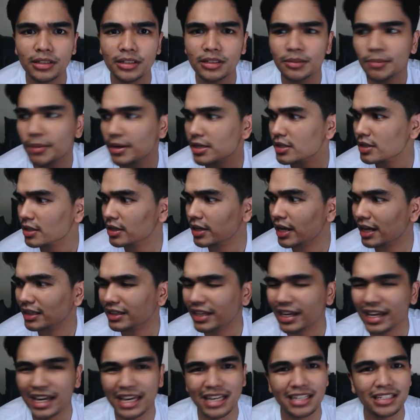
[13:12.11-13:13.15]
Especially
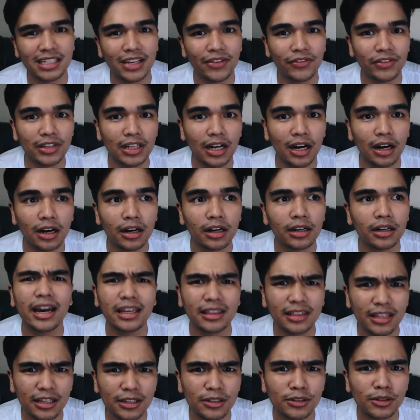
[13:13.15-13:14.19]
yata yung A seven R.
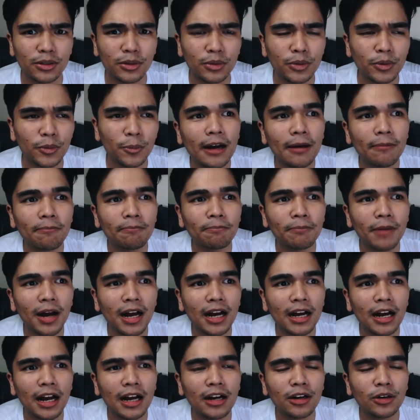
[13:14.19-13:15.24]
I think so. Um,
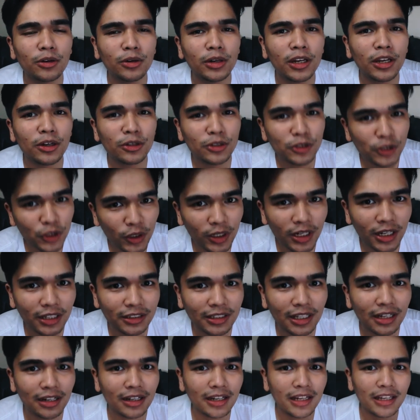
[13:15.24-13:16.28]
ang, ang only concern
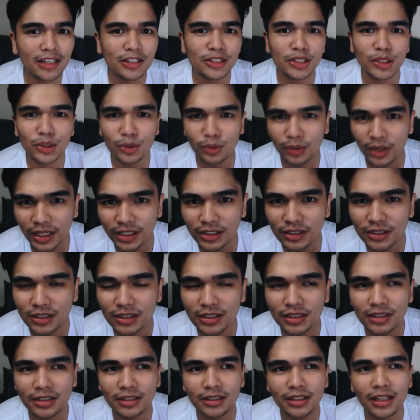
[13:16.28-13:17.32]
lang talaga is yung
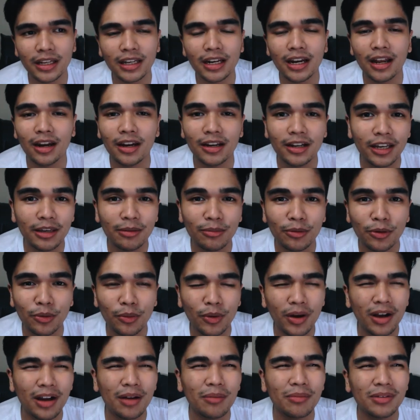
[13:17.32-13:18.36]
lens na ilalagay mo.
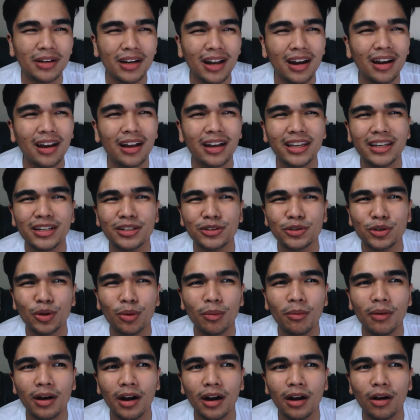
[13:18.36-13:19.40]
Huwag kang maglalagay ng
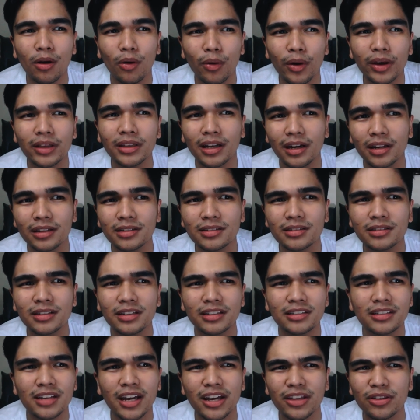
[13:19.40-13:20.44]
sobrang O A na lens.
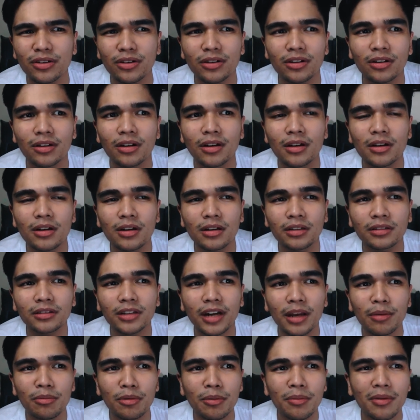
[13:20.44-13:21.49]
It's either...
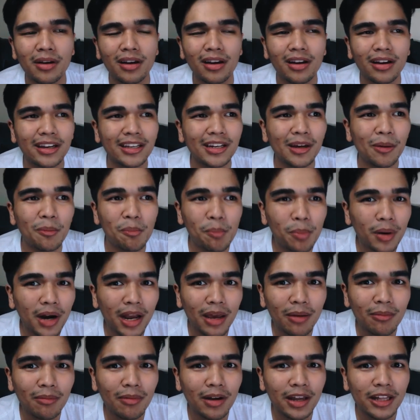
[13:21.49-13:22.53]
try mo malagay ng
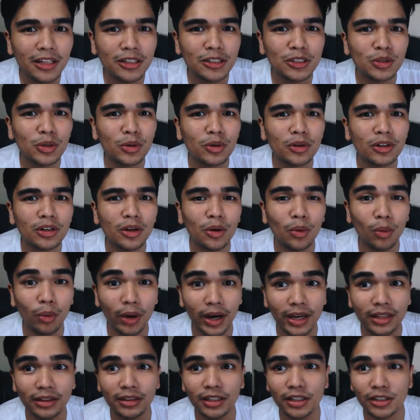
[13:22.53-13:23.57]
prime lens or ng
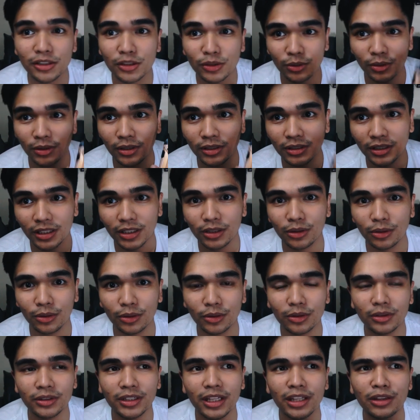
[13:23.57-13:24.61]
wide lens tulad
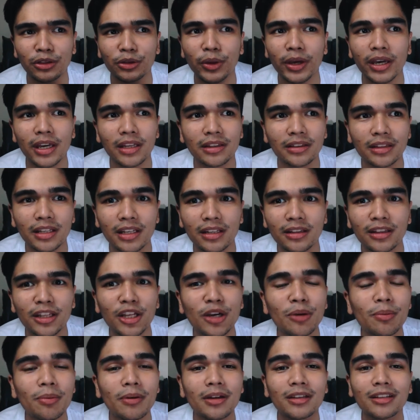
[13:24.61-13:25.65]
nito. ten to eighteen. Hindi
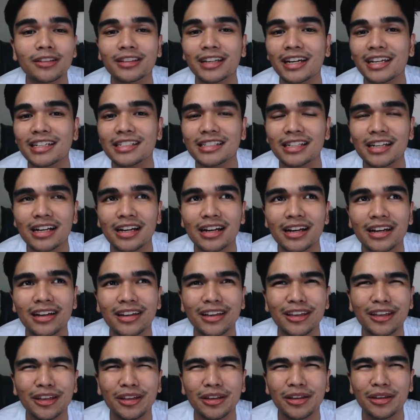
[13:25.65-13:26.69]
ko pa na-try sa
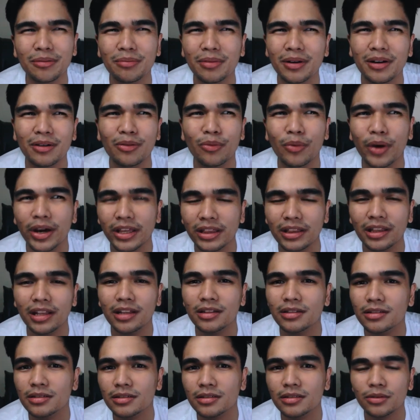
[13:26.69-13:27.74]
ibang wide
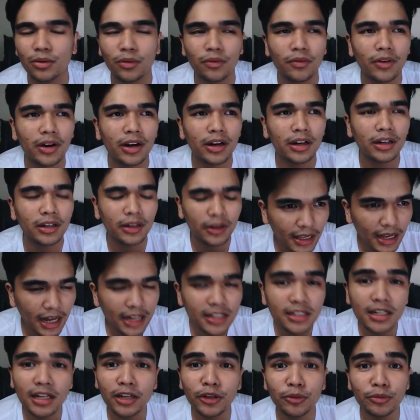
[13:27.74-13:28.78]
lens so far. At
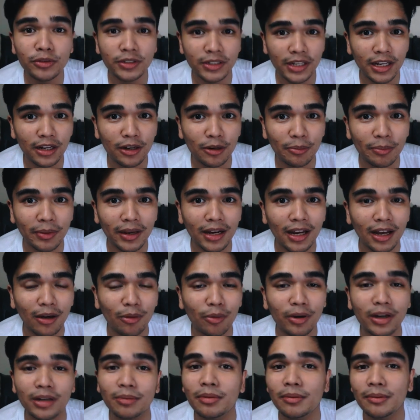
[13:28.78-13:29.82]
saka yung seller pala,
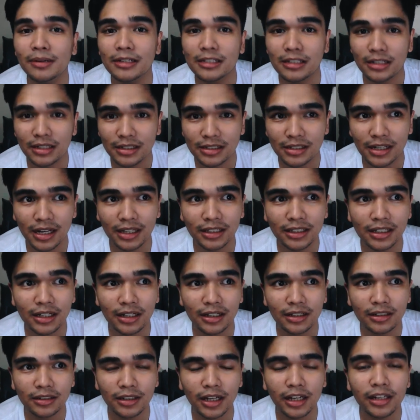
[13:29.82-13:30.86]
huwag kang bibili sa Lazada
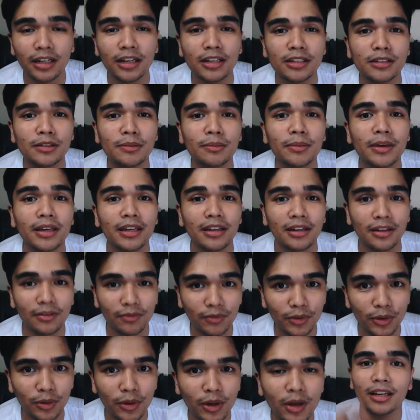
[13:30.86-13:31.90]
unless may
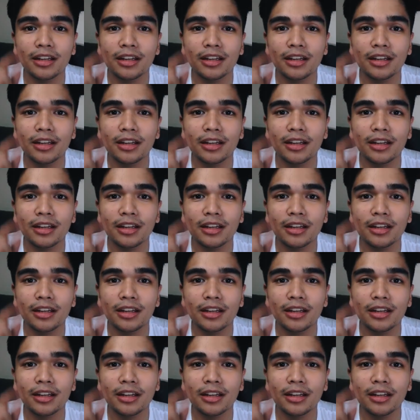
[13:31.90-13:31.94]
review.